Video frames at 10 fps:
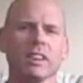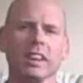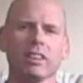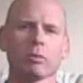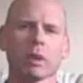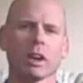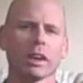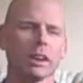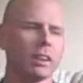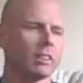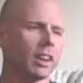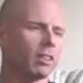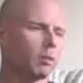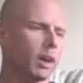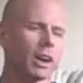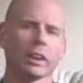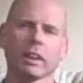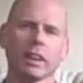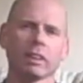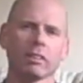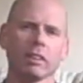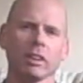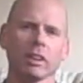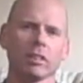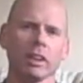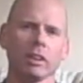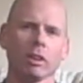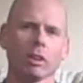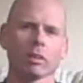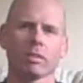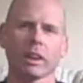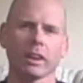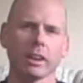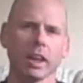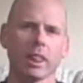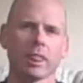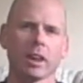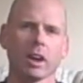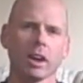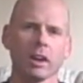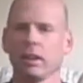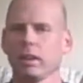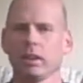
is he leaving behind? He's leaving behind a legacy of a dogfighting thug.